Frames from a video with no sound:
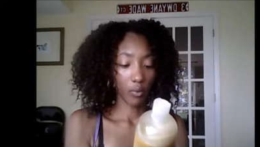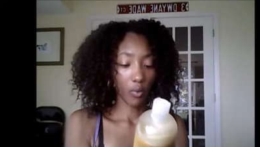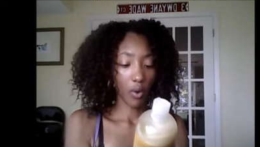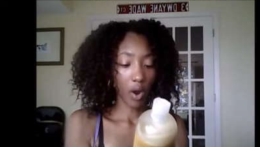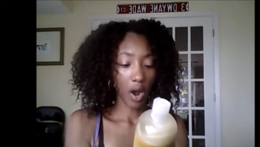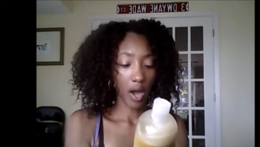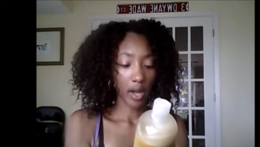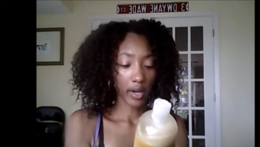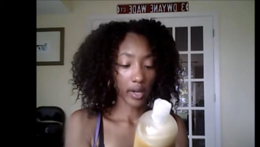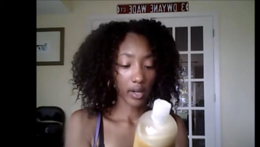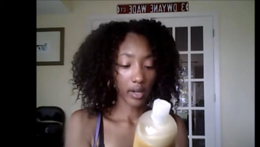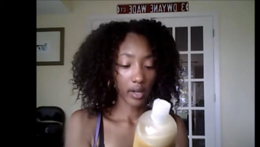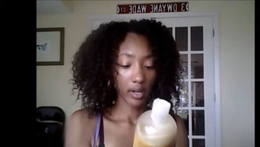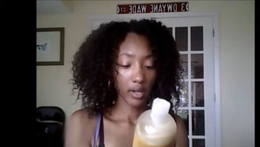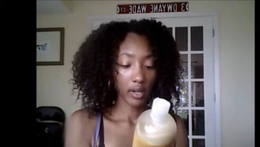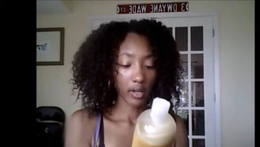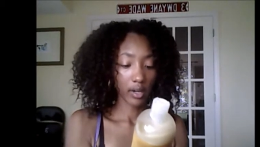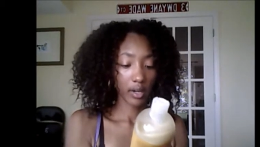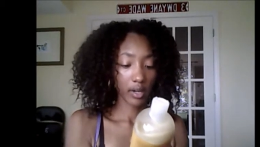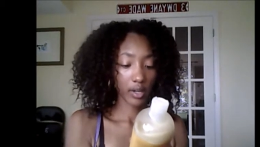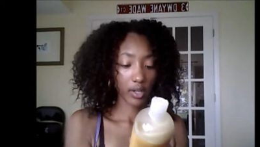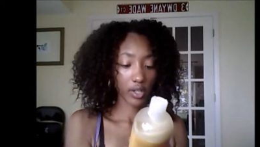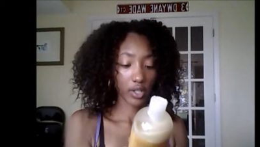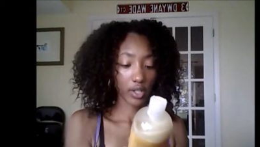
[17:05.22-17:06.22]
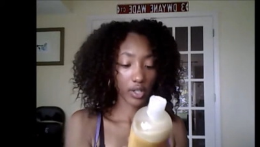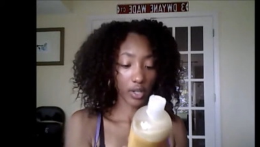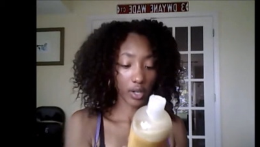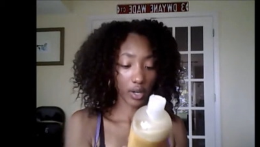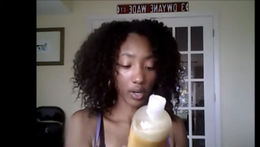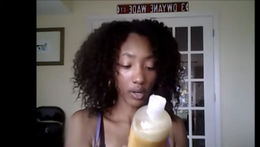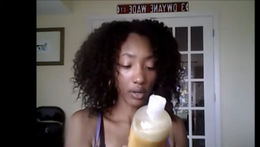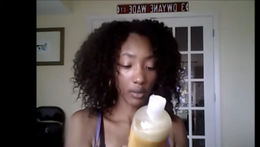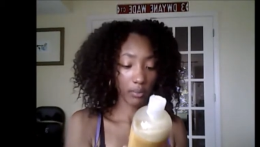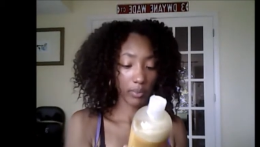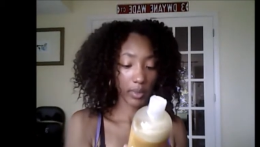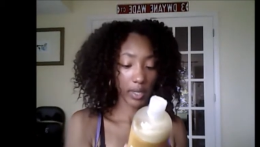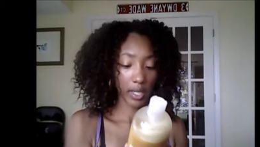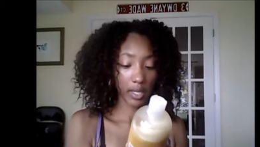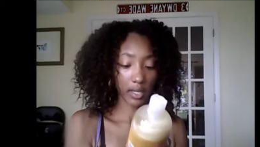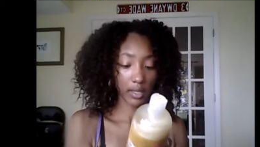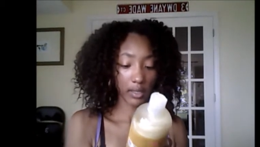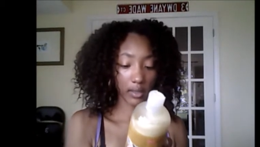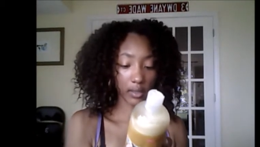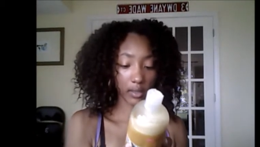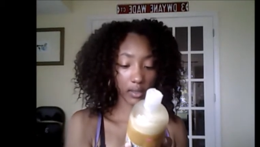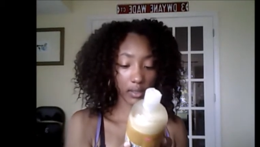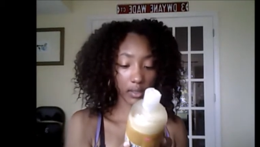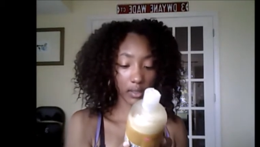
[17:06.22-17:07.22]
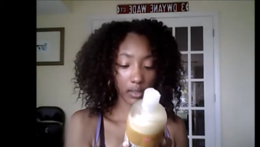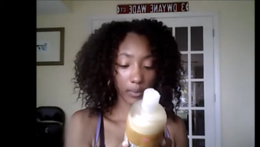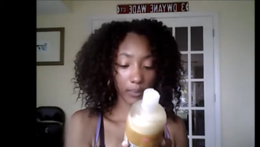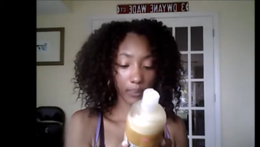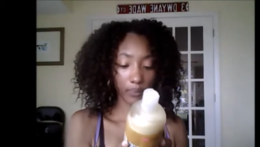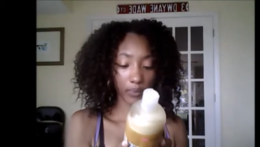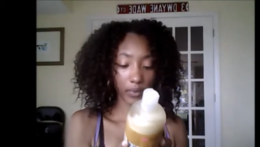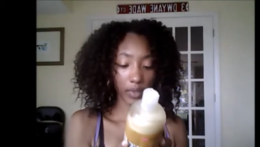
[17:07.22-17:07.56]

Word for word: Water, sugar beets,